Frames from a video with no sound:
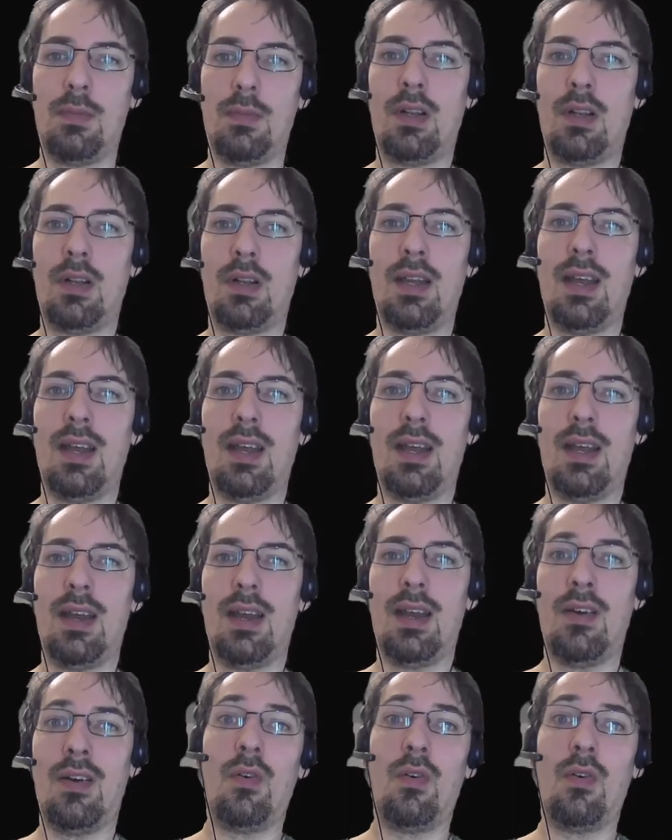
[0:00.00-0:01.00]
finally
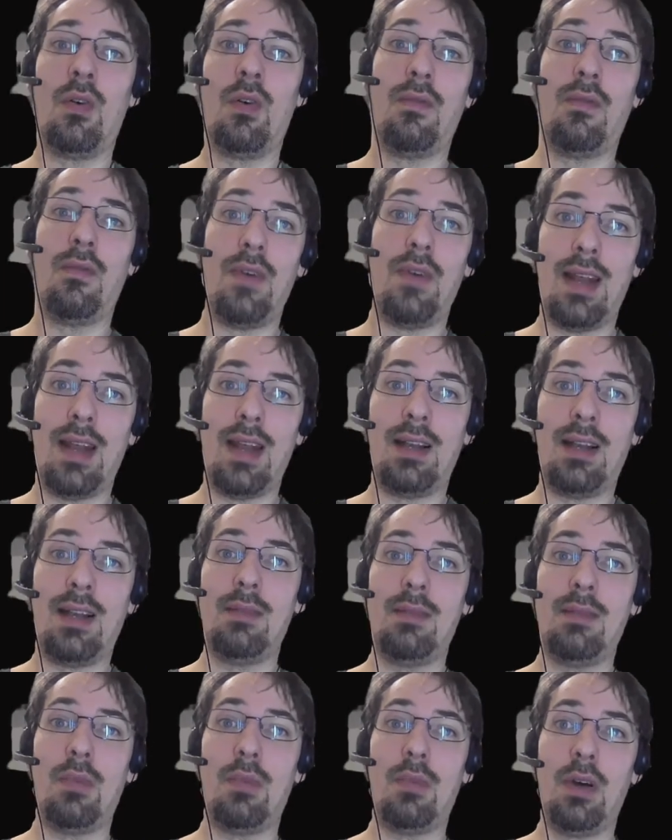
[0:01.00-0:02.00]
possible
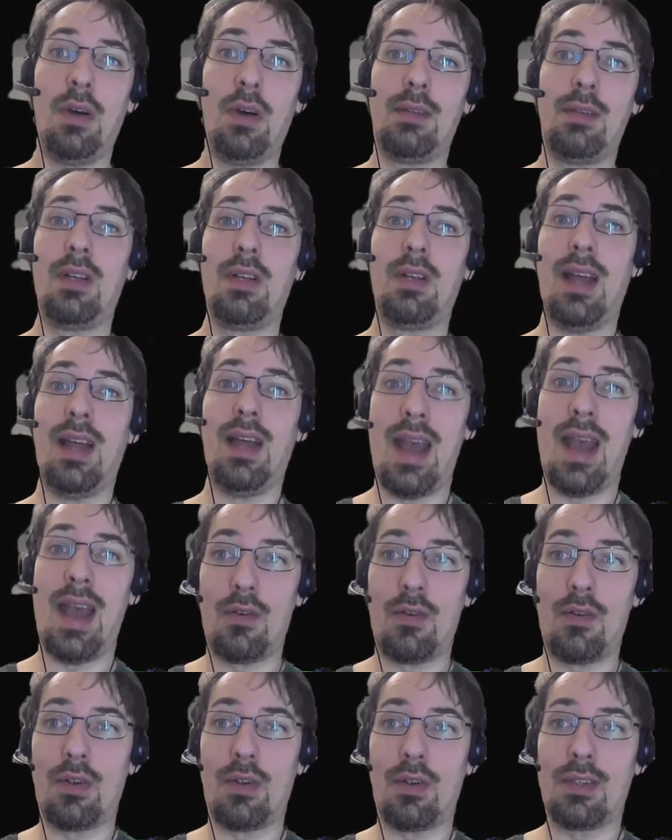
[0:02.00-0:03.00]
errors. So
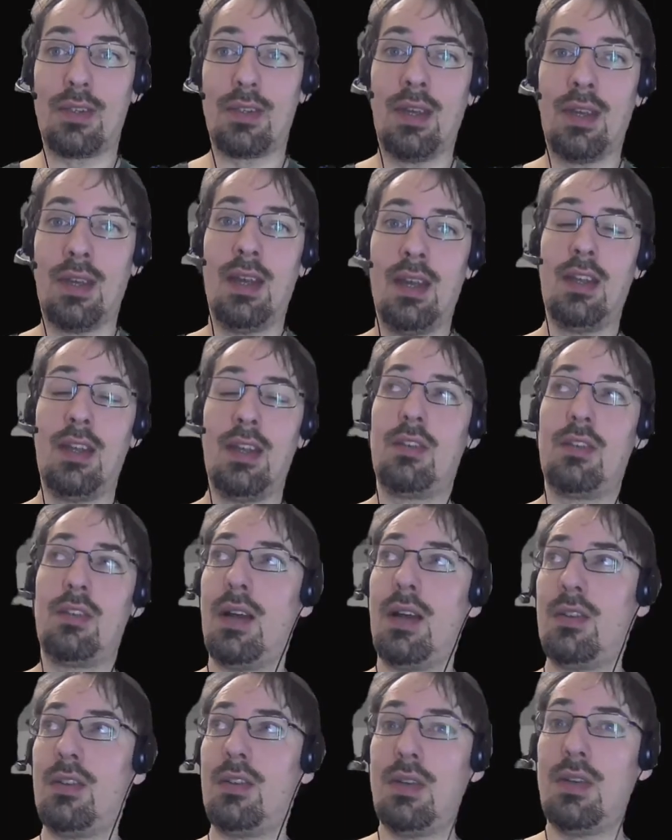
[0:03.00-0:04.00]
today I want to
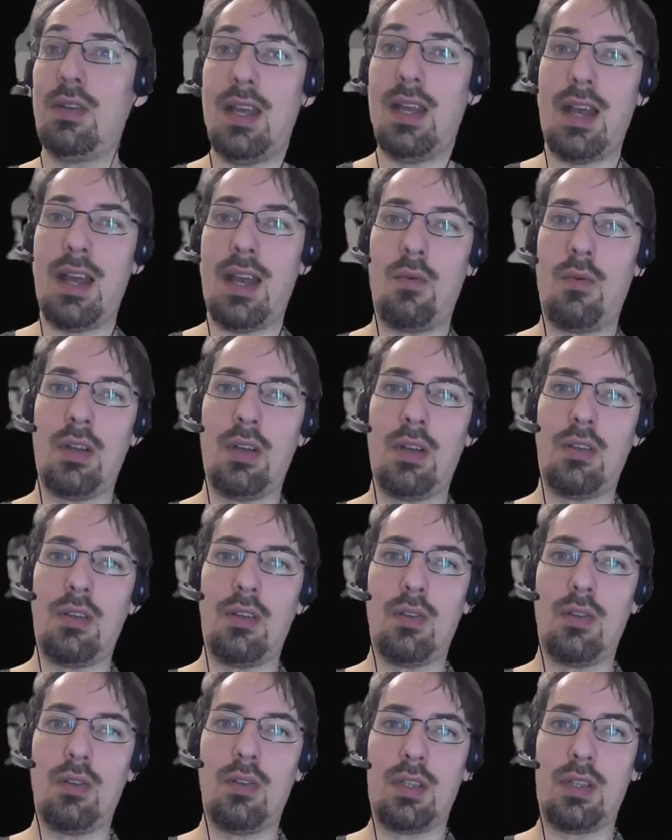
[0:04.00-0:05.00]
start with
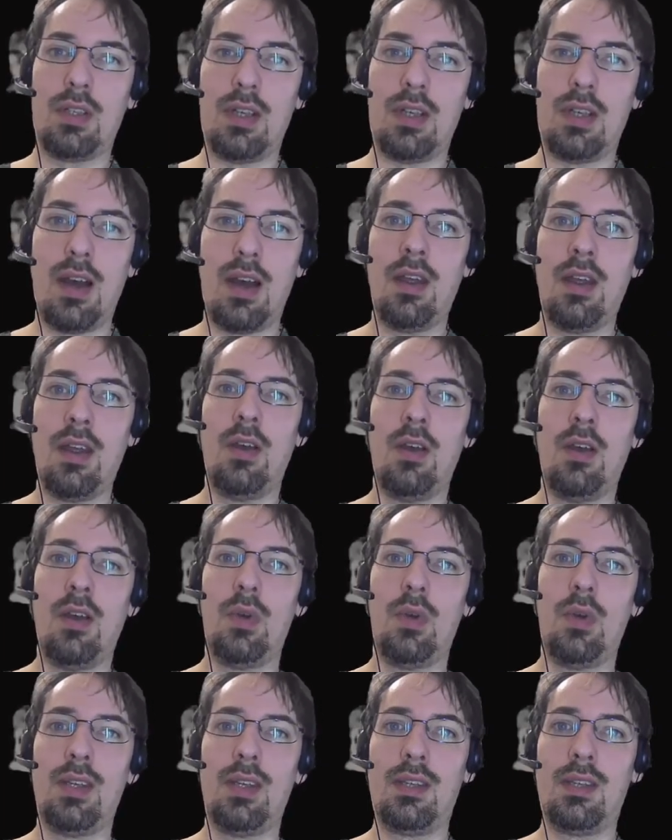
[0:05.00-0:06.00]
the CPU
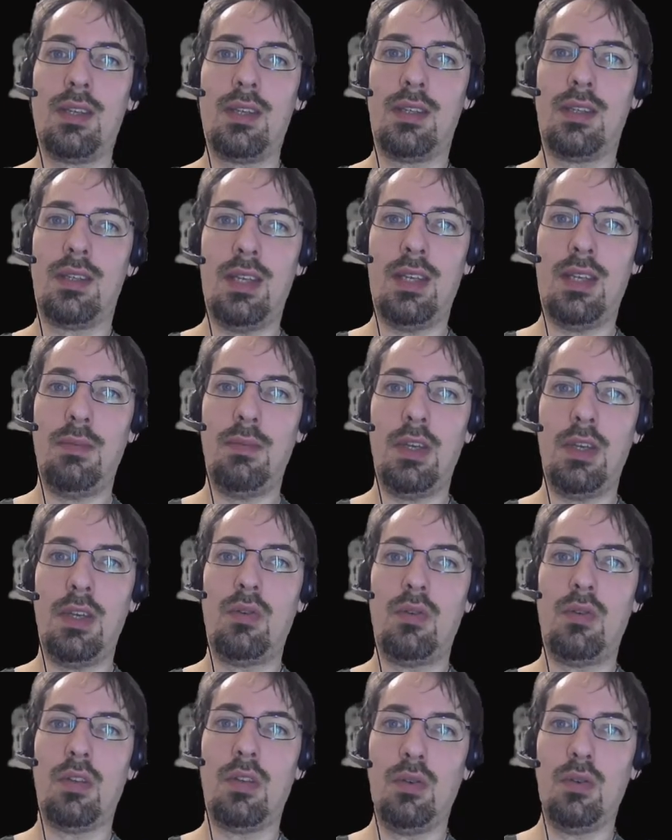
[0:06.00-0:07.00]

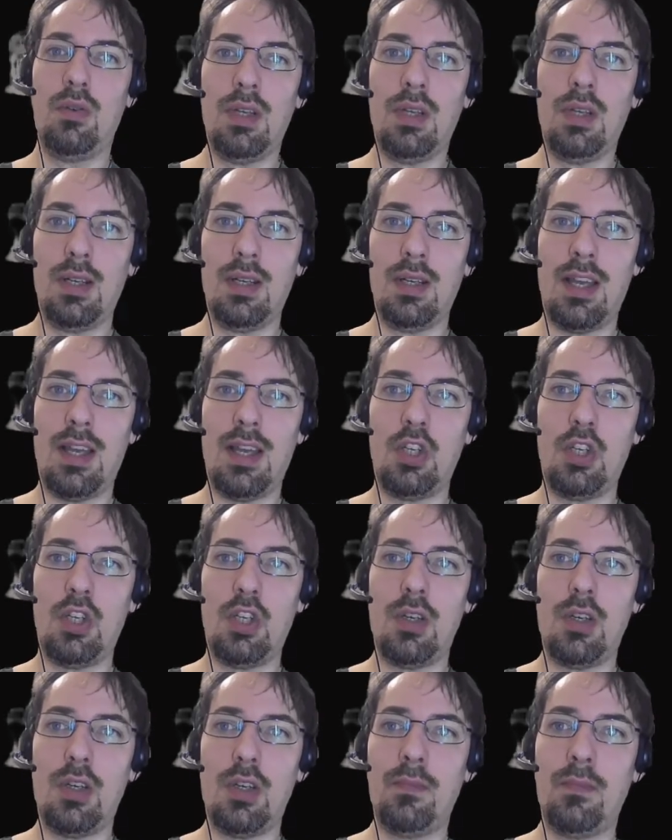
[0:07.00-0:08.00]
utilization,
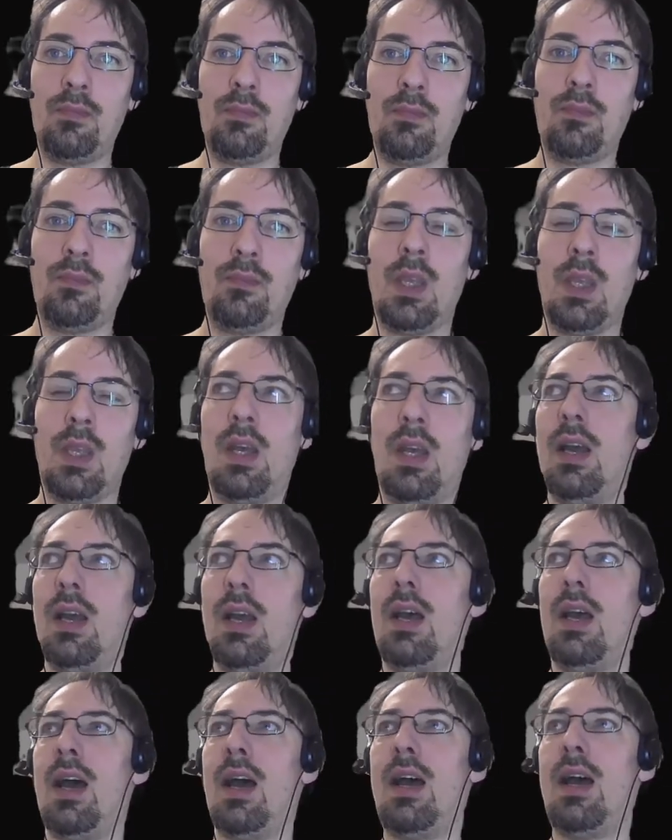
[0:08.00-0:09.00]
and I want
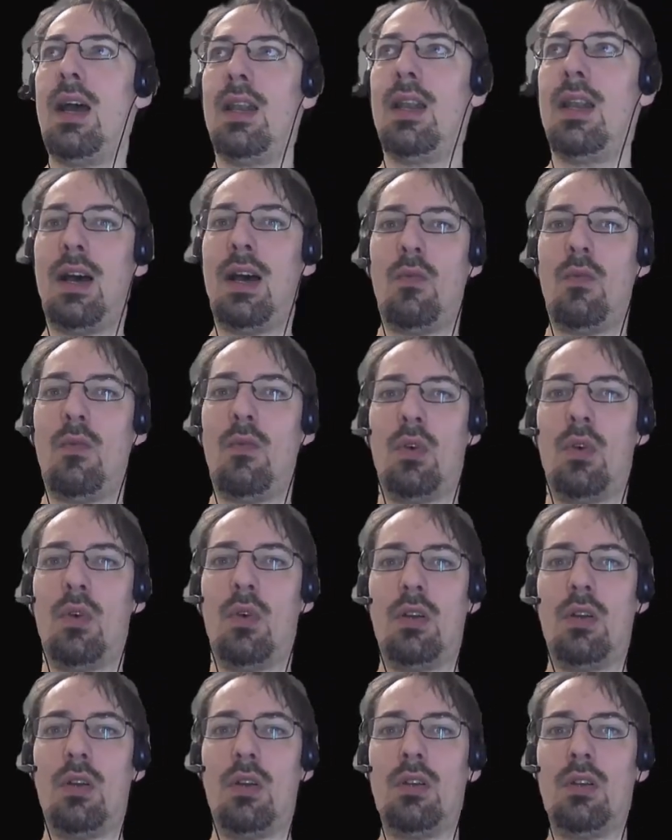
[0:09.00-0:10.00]
to show a
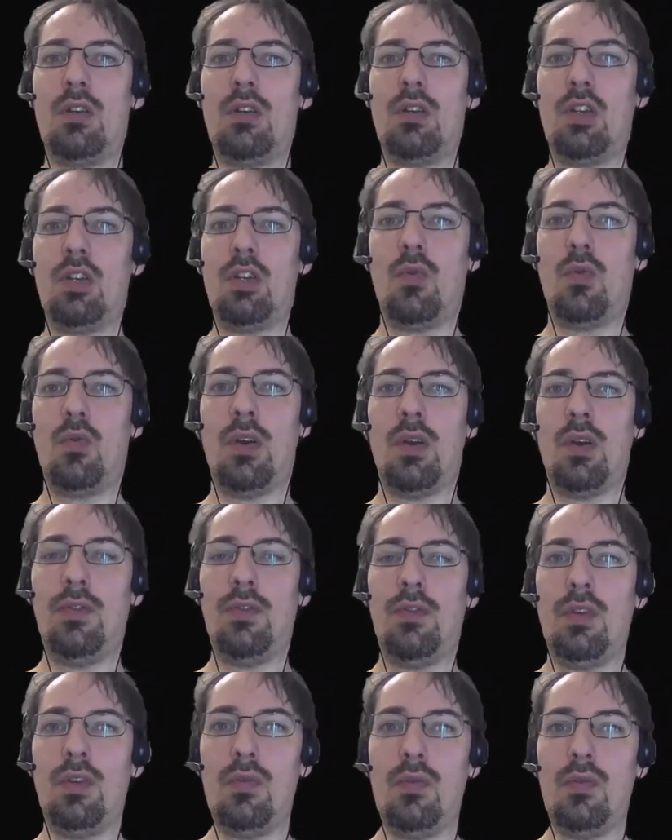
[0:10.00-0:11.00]
few
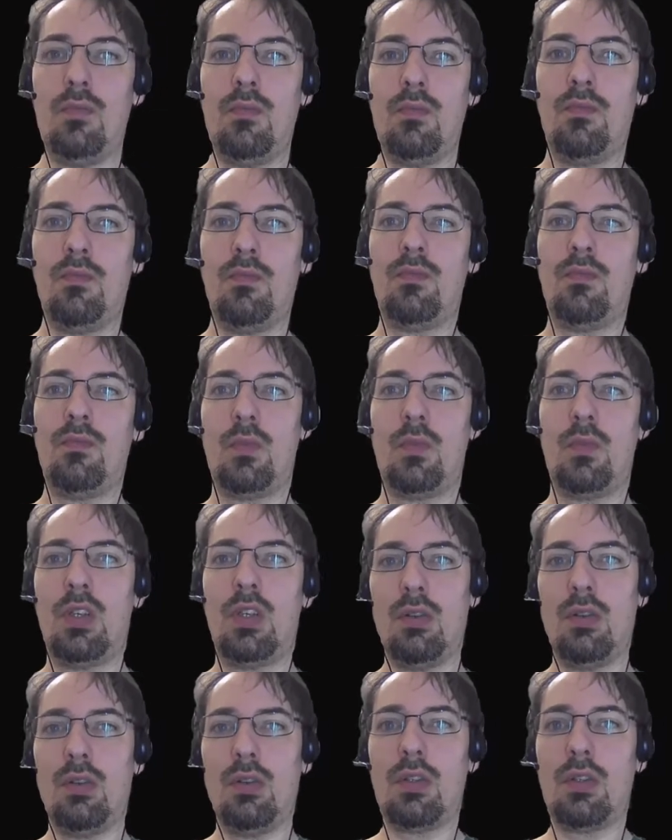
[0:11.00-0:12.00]
tools with
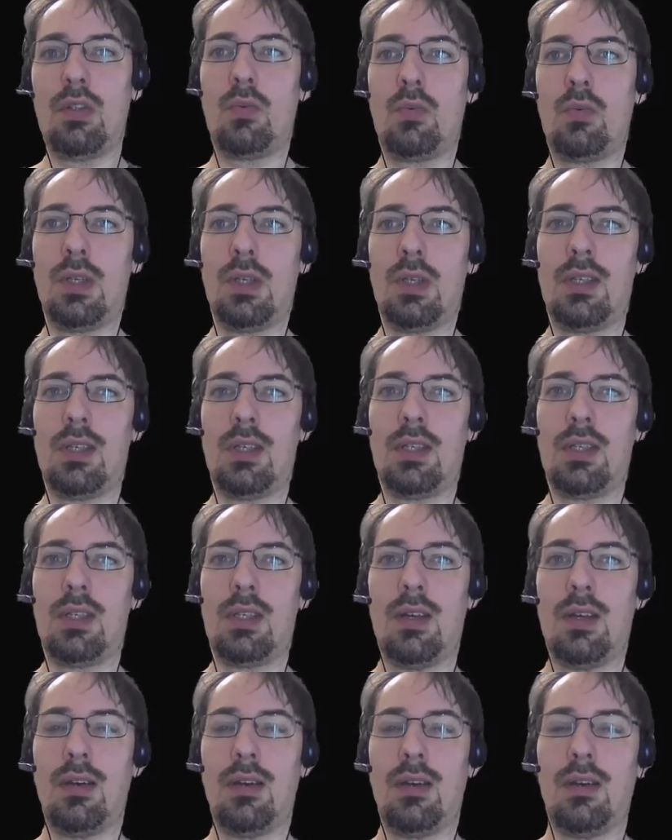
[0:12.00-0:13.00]
which
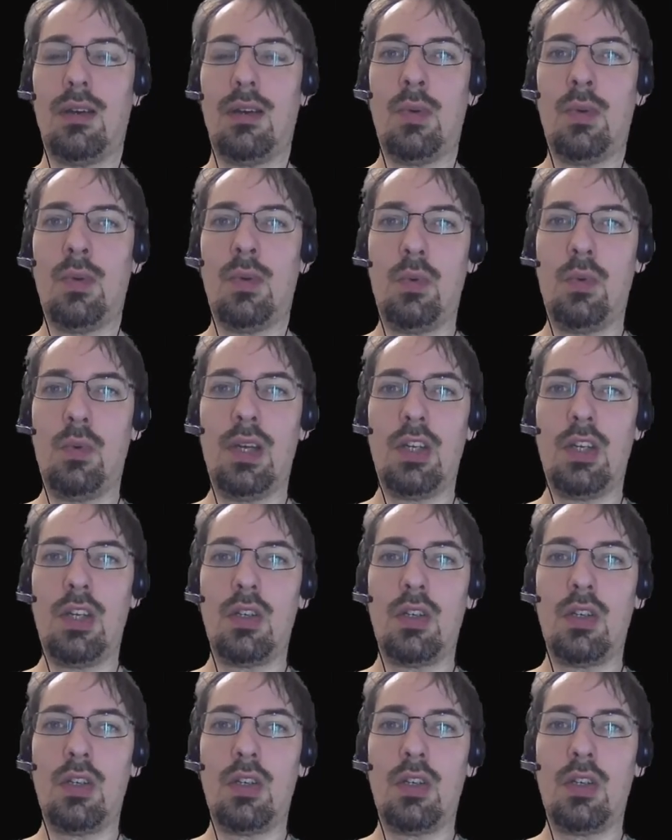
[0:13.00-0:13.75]
we can